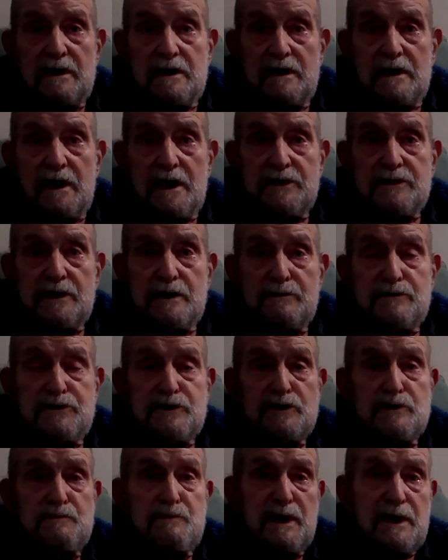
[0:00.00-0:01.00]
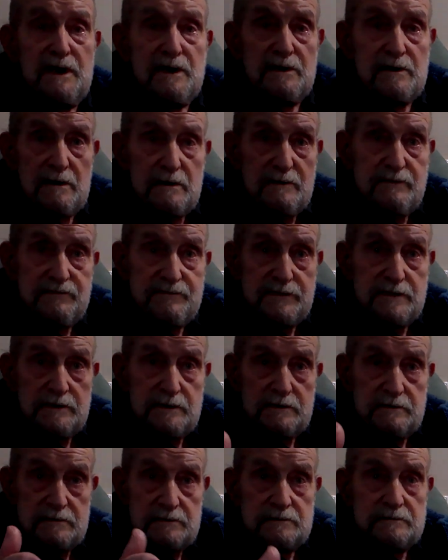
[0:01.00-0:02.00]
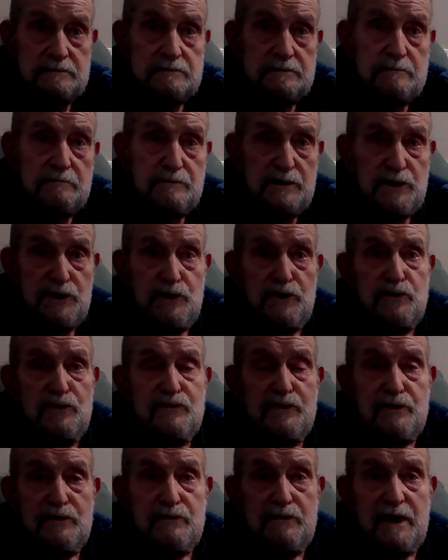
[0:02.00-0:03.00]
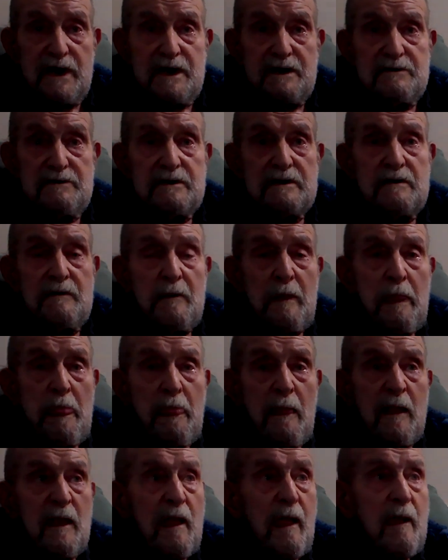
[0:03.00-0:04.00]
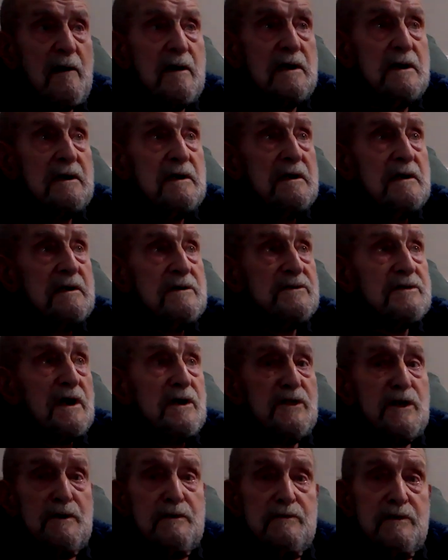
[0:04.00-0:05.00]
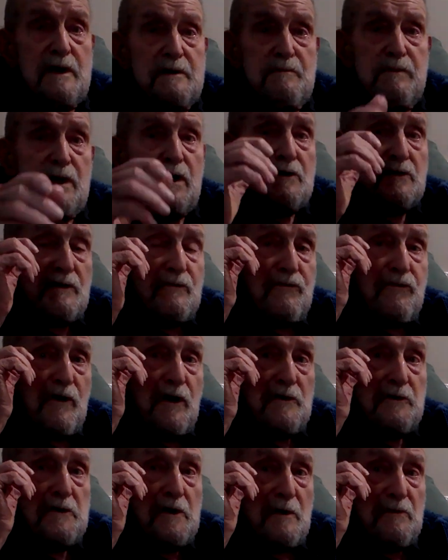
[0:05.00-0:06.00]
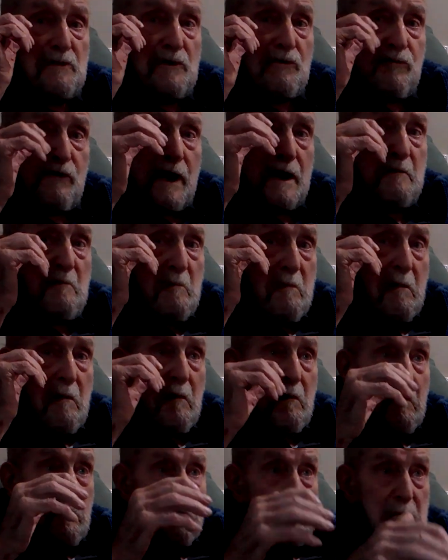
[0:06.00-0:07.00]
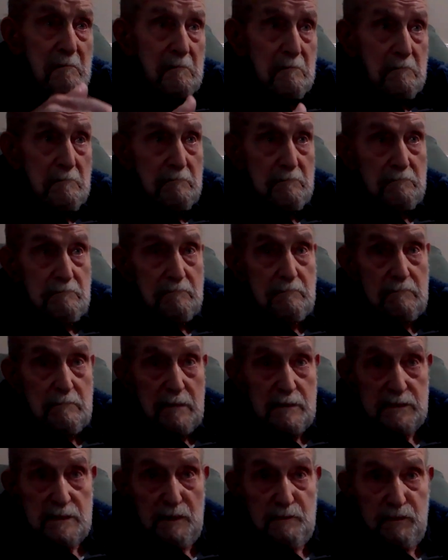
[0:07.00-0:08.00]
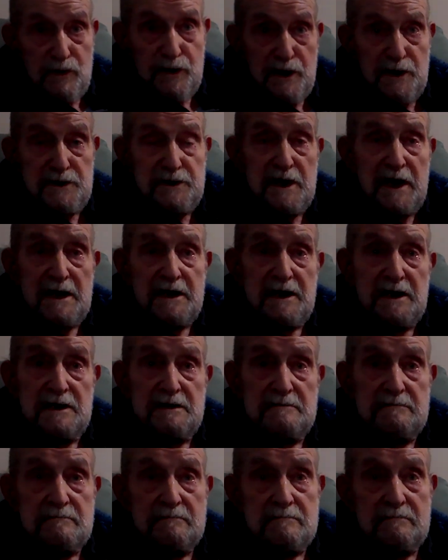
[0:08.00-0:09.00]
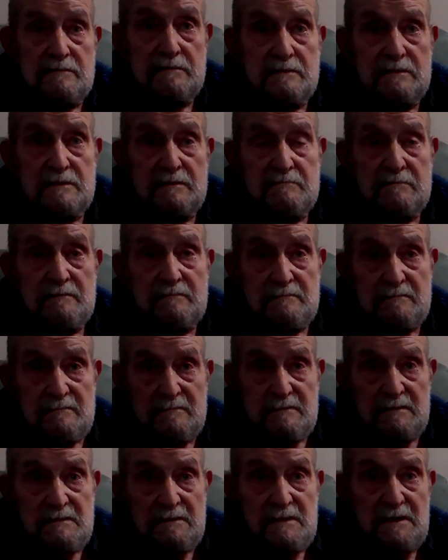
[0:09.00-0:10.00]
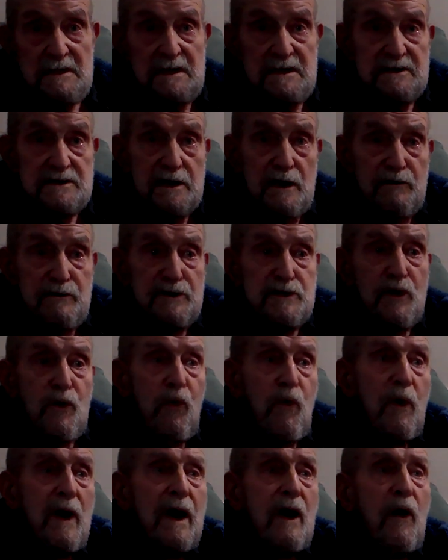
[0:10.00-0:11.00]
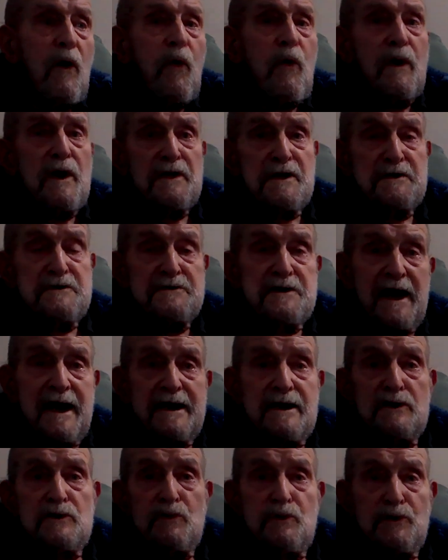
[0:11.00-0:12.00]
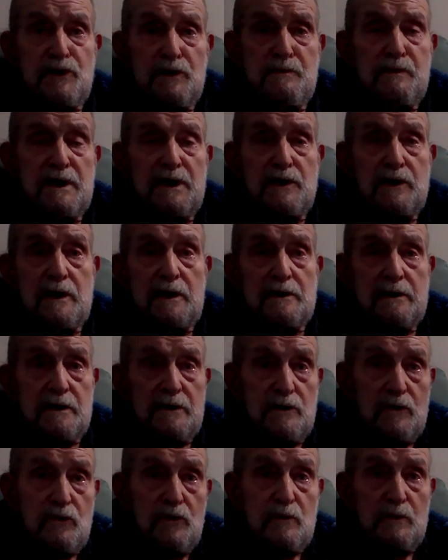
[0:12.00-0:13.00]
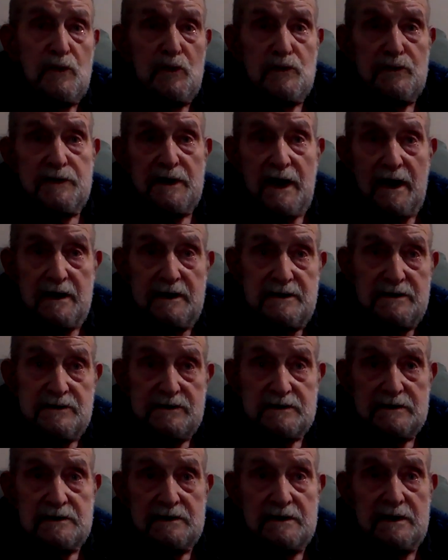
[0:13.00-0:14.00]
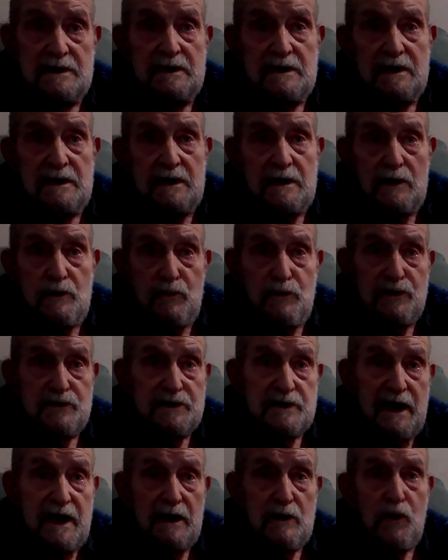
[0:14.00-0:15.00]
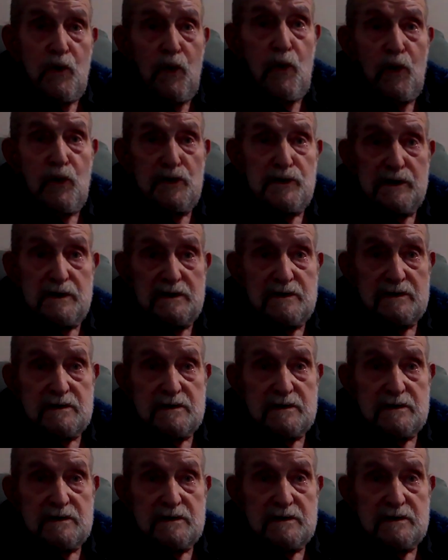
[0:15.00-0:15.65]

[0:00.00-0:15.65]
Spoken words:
and they were just big enough to manoeuvre around. So they blocked the front of the ramp. They put a deck in. So in the well, where the tanks would have been in the normal days, was our quarters,